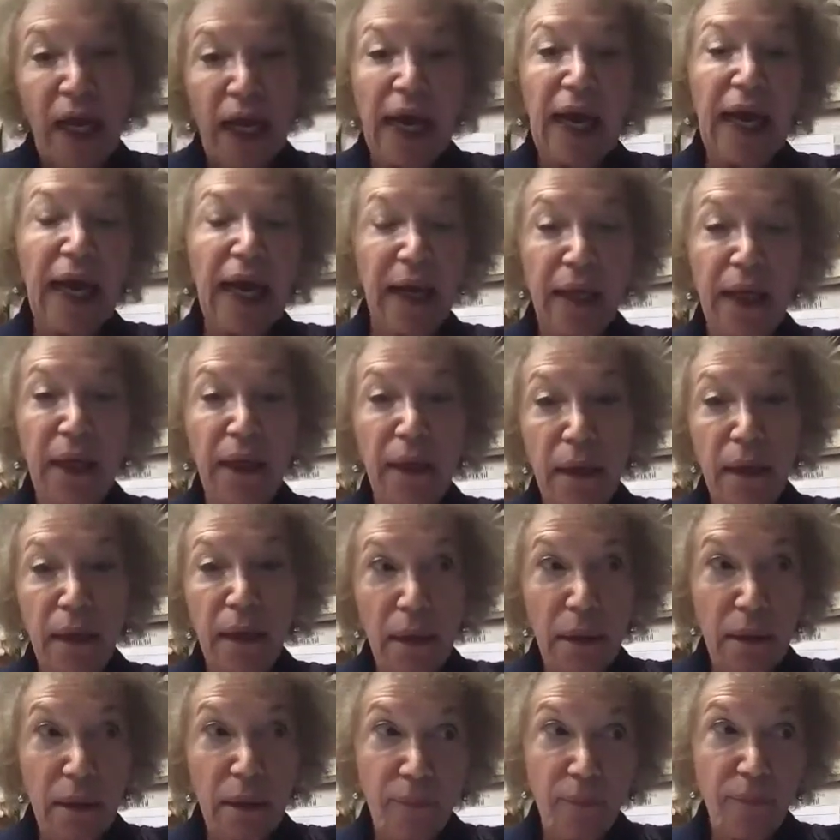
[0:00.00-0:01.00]
and
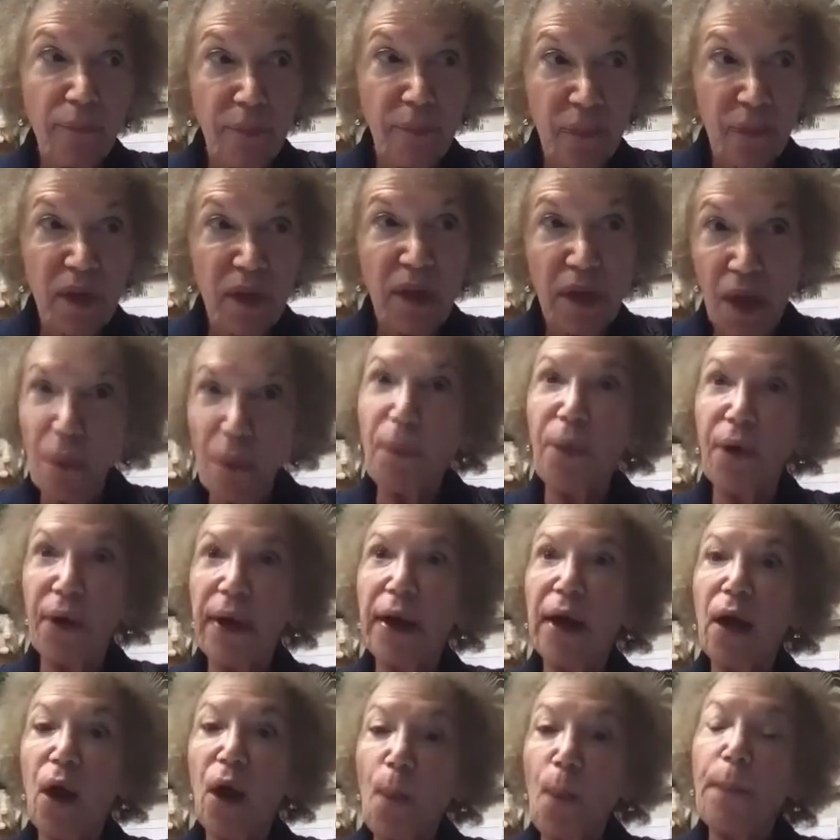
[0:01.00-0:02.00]
they're
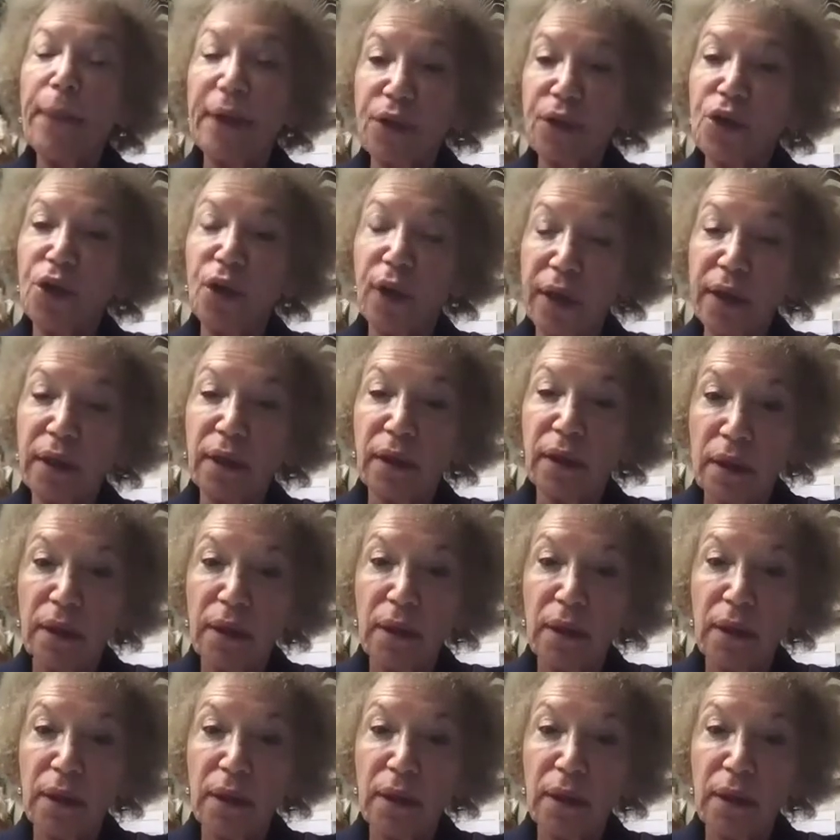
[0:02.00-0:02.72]
pretty open to it.